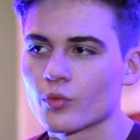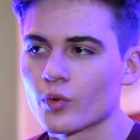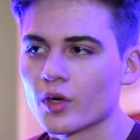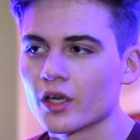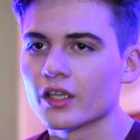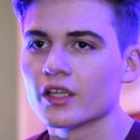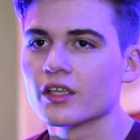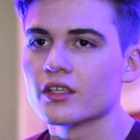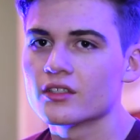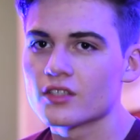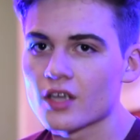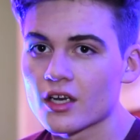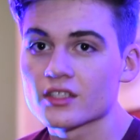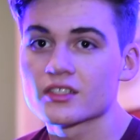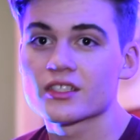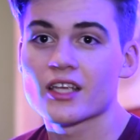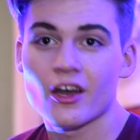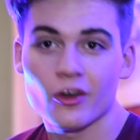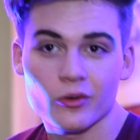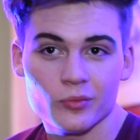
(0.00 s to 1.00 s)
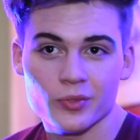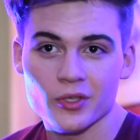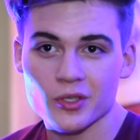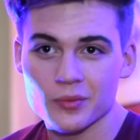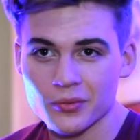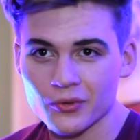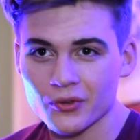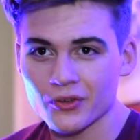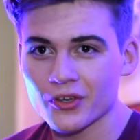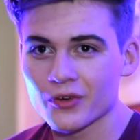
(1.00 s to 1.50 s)
really does help
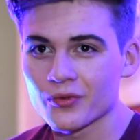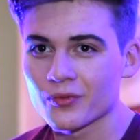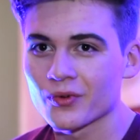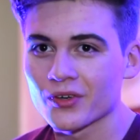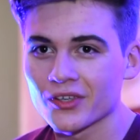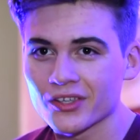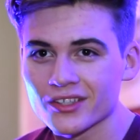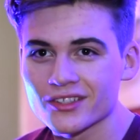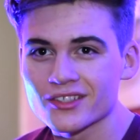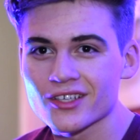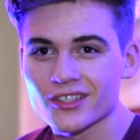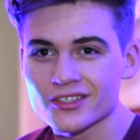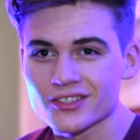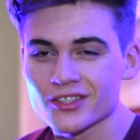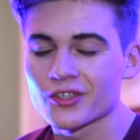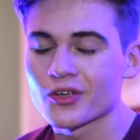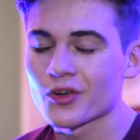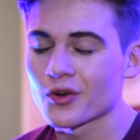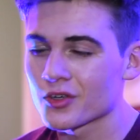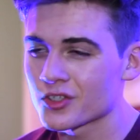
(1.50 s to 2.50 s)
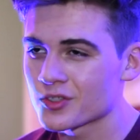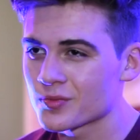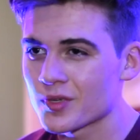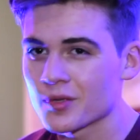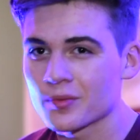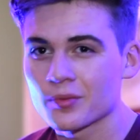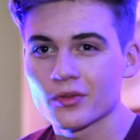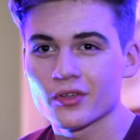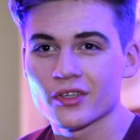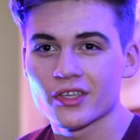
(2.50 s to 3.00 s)
people and it really does encourage
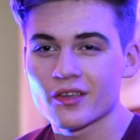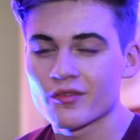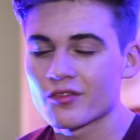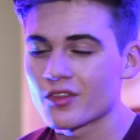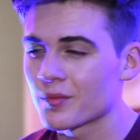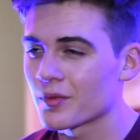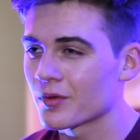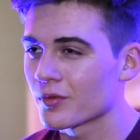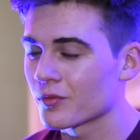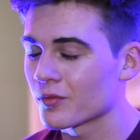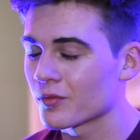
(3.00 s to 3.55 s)
people and give them a